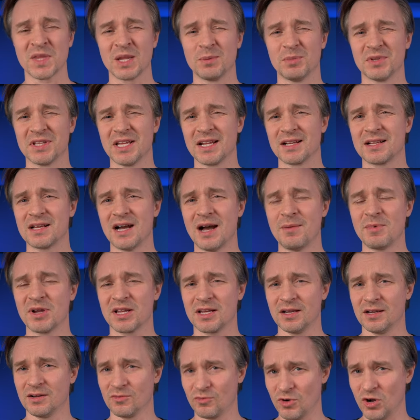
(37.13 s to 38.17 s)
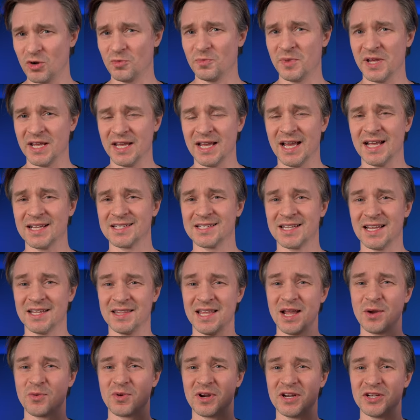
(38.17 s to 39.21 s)
But then Comica wrote me and said
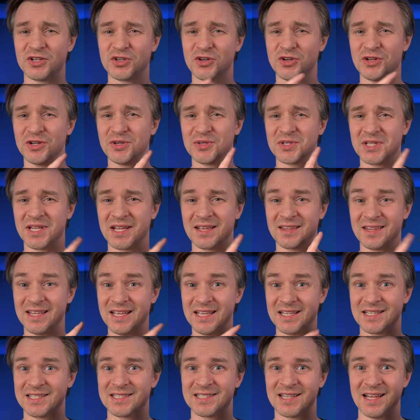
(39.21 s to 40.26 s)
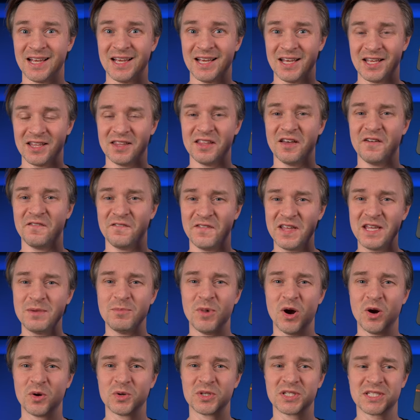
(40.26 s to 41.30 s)
they were introducing this, the
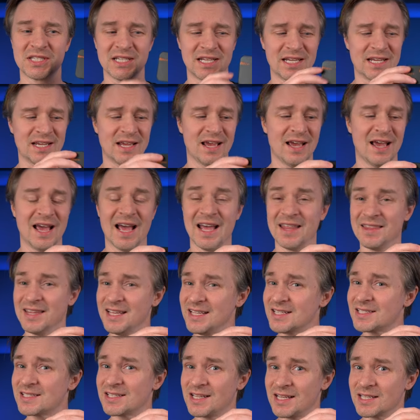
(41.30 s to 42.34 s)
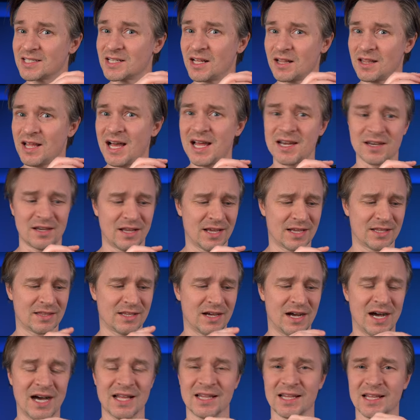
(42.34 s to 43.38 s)
Vimo C. And this is a lot like
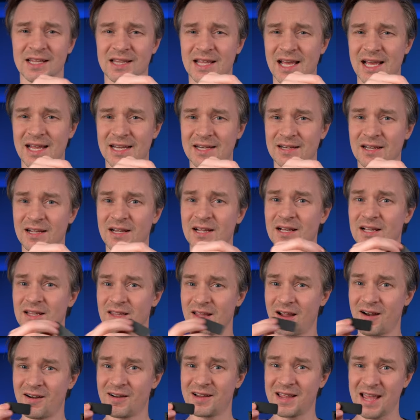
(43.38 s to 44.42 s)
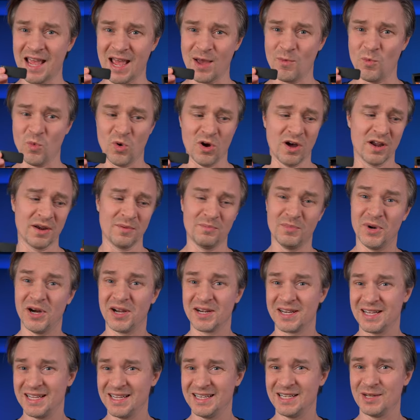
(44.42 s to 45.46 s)
the Hollyland Lark M1,
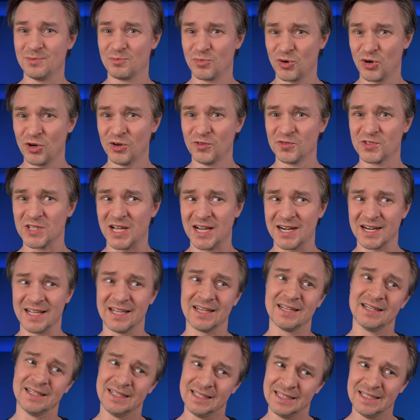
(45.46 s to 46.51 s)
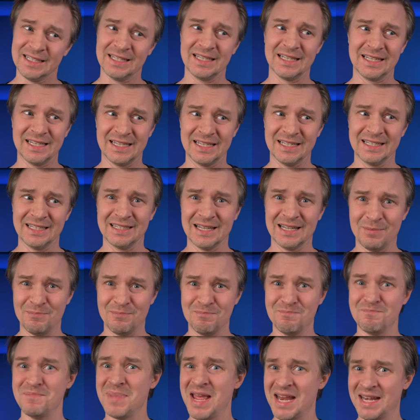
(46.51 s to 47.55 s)
but it improves on it in
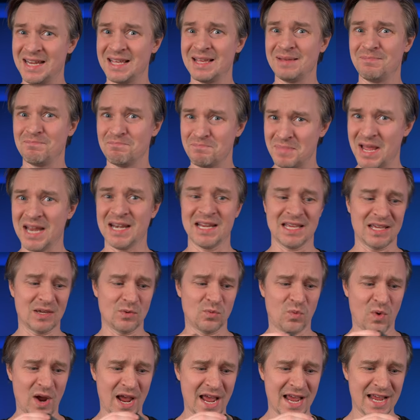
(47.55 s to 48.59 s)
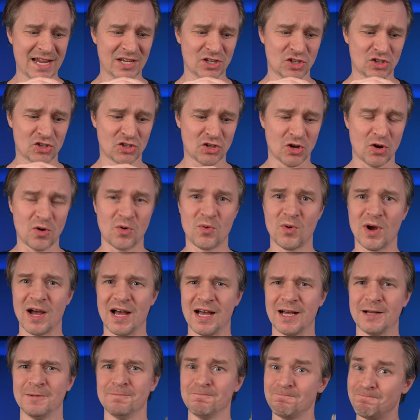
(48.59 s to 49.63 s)
many, many ways.
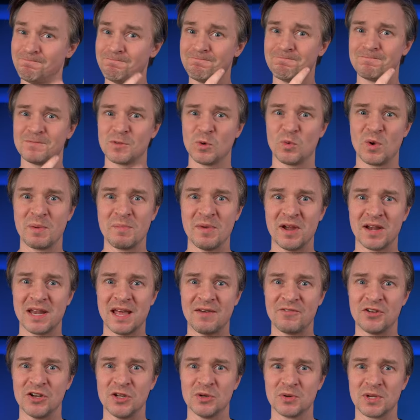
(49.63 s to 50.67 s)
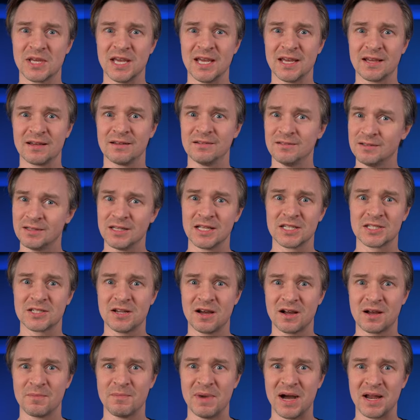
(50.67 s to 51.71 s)
So we might have a new king. Let's
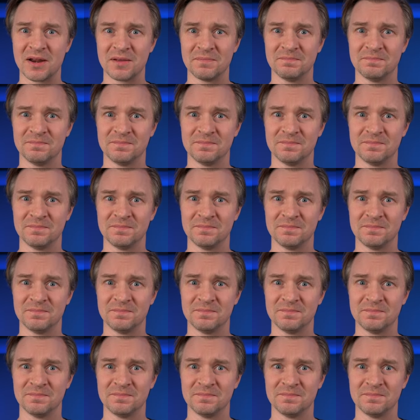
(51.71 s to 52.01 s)
talk about it.